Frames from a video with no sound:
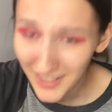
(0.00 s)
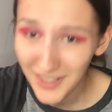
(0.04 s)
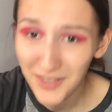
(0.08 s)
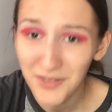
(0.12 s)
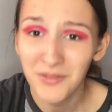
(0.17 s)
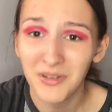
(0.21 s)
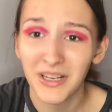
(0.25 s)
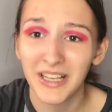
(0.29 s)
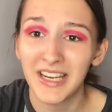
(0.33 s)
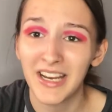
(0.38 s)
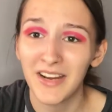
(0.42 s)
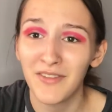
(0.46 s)
I know,
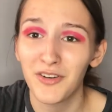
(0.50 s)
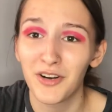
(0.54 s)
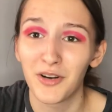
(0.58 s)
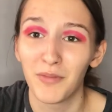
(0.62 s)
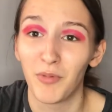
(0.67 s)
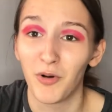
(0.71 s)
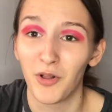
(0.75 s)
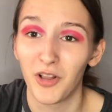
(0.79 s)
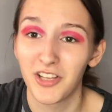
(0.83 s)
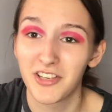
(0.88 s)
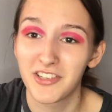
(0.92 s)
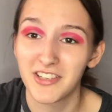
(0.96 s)
I never
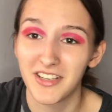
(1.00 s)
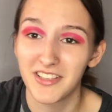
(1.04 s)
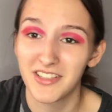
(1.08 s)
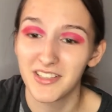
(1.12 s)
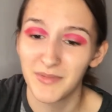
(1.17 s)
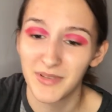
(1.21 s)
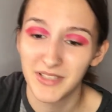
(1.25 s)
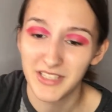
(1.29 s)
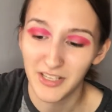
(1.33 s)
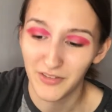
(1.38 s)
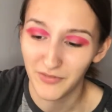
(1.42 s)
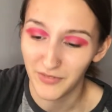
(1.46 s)
apologised to
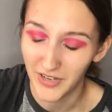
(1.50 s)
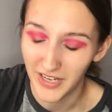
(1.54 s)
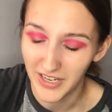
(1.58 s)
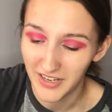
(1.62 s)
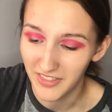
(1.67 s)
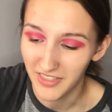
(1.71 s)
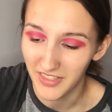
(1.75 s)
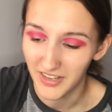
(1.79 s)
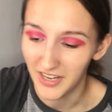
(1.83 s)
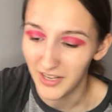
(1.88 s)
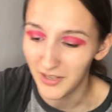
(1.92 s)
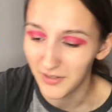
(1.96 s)
myself for
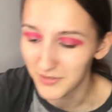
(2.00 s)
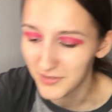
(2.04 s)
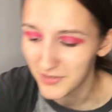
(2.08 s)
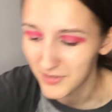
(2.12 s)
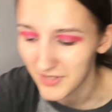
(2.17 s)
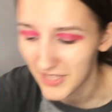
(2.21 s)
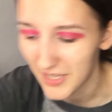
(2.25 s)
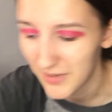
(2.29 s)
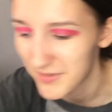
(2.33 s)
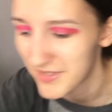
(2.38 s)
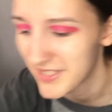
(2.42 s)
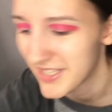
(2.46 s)
anything else, so
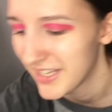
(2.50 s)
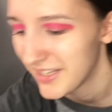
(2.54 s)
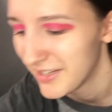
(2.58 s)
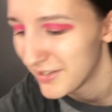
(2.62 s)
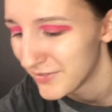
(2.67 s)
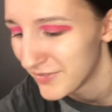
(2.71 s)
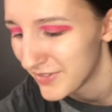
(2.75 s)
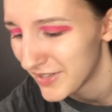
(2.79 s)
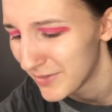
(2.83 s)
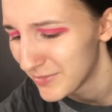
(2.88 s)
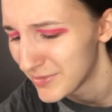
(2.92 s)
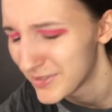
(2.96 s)
that was kind
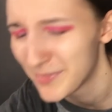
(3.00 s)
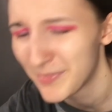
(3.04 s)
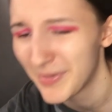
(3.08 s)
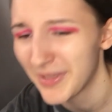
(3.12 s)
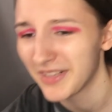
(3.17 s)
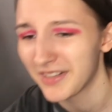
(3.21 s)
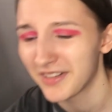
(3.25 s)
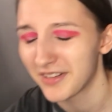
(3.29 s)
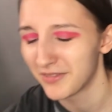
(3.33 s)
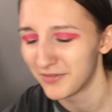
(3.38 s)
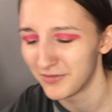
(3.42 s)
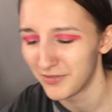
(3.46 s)
of, I was a
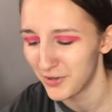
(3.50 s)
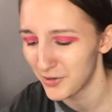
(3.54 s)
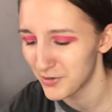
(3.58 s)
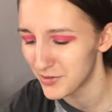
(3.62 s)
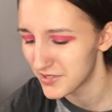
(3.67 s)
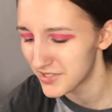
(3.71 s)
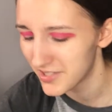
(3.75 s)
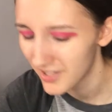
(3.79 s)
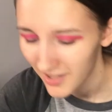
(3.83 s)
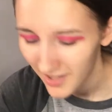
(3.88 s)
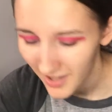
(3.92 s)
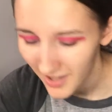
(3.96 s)
bit confused.